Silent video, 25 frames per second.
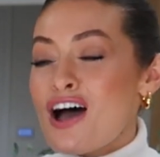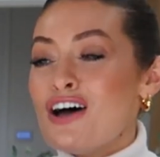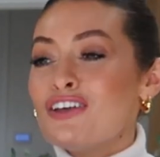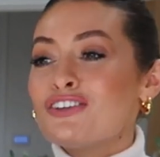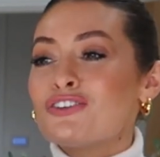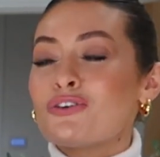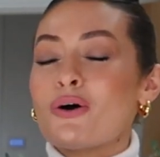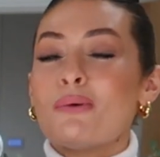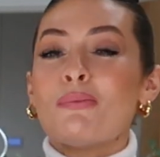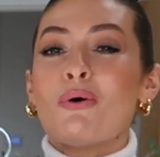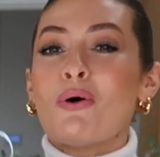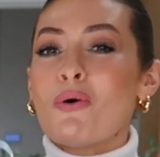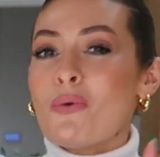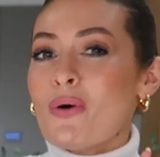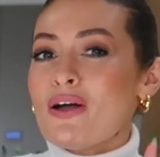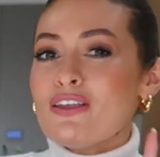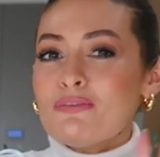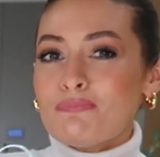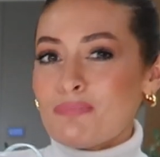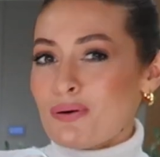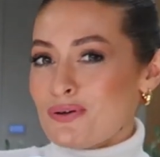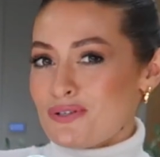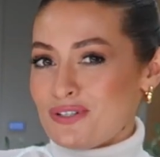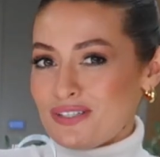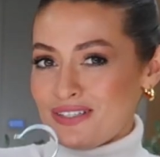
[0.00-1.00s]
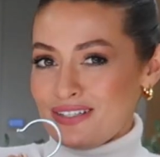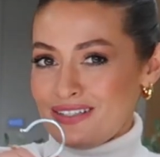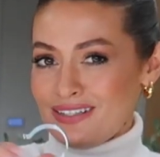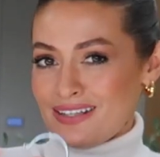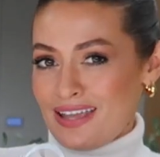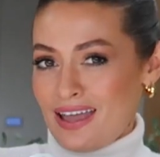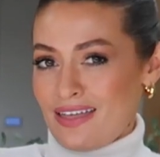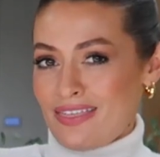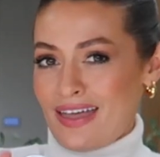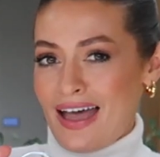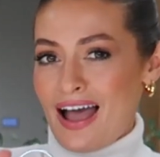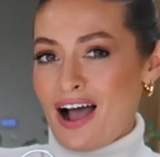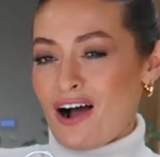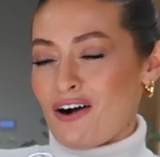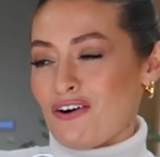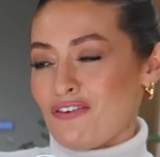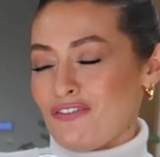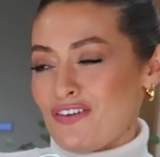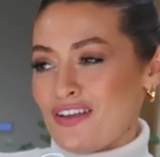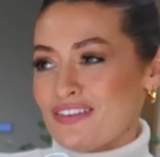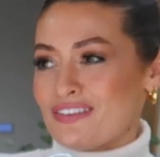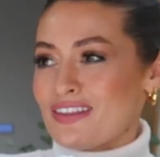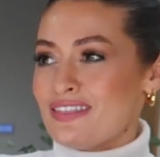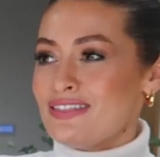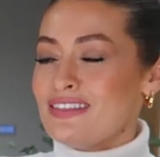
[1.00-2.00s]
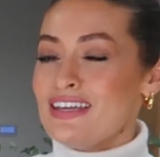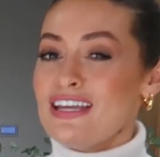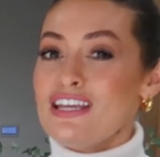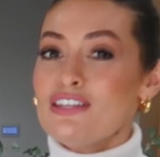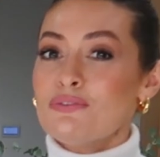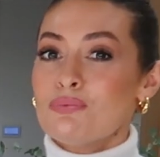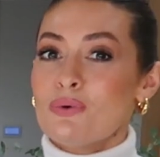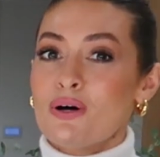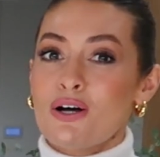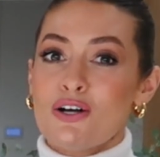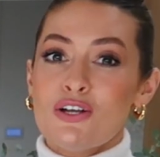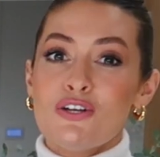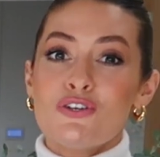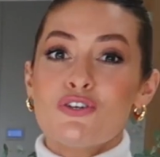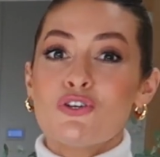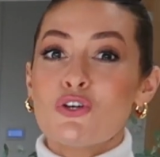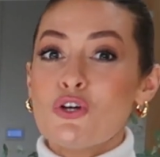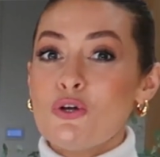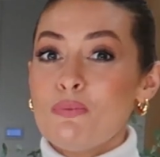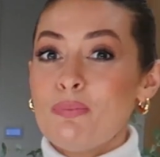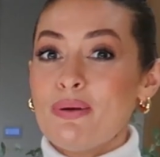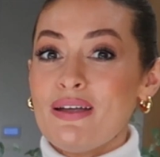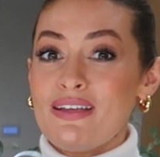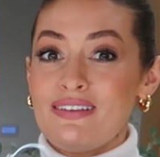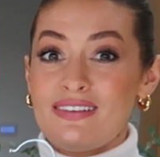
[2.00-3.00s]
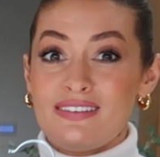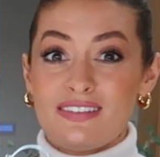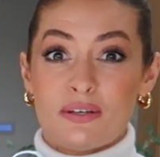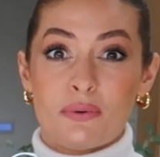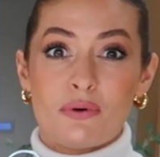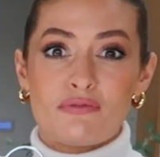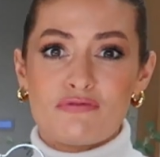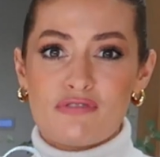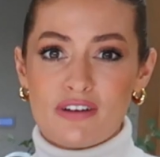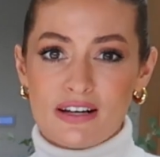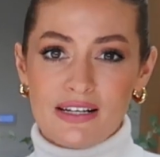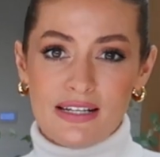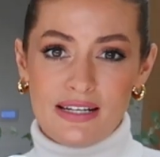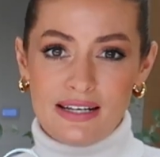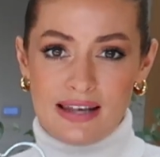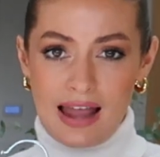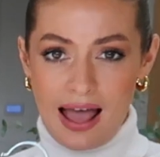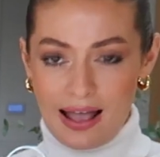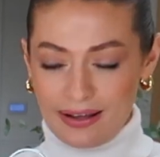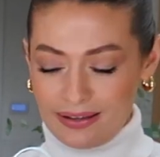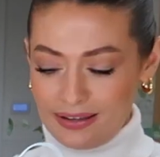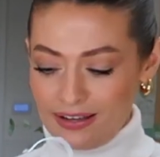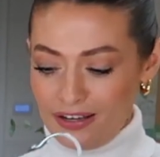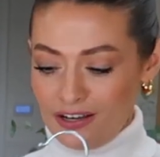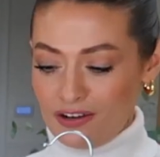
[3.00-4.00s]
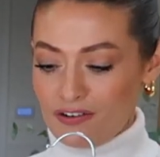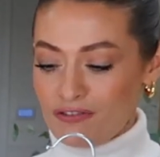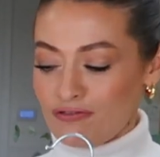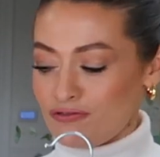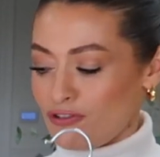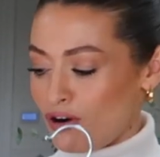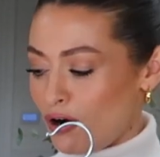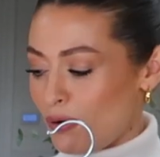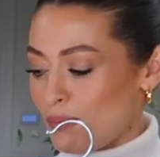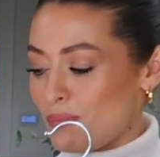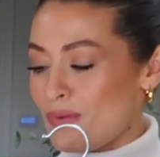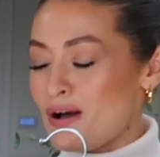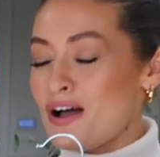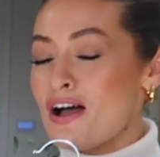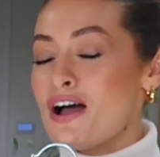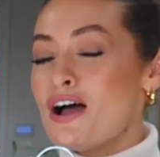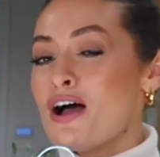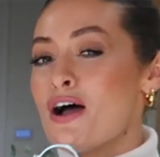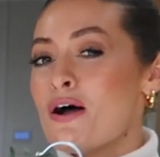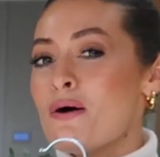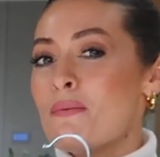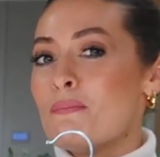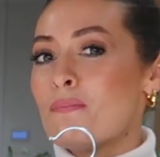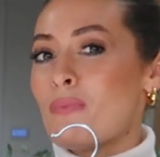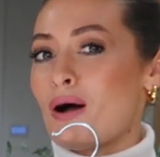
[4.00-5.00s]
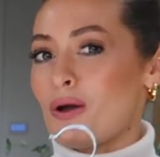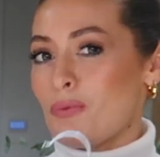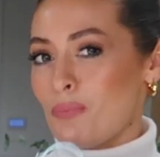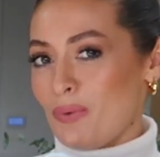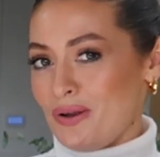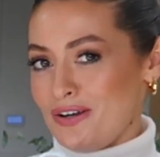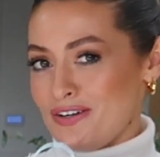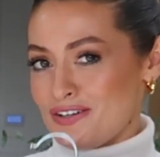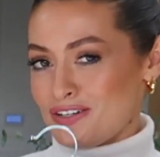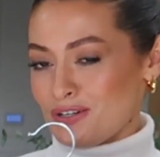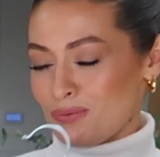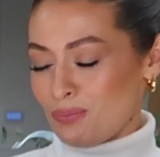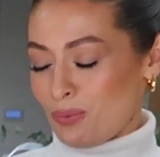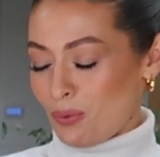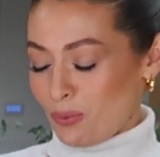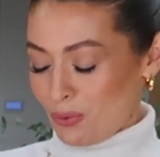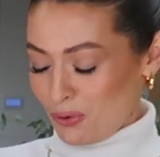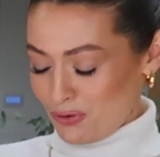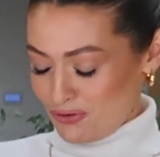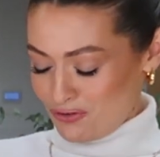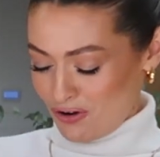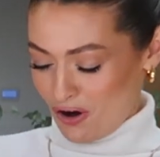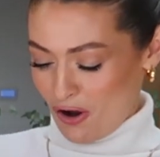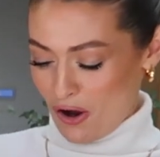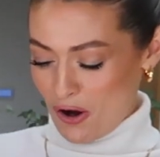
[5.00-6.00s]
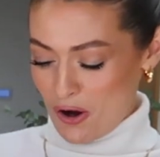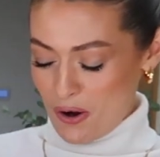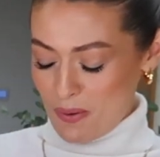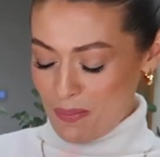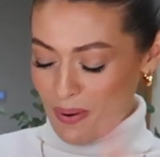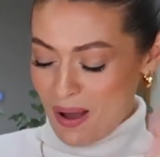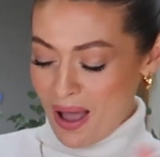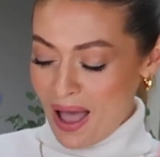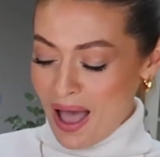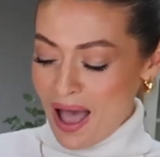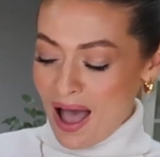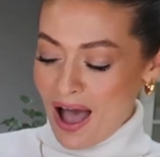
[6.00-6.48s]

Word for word: So I'm always putting together outfits and these were two pieces that were really lacking from my winter wardrobe.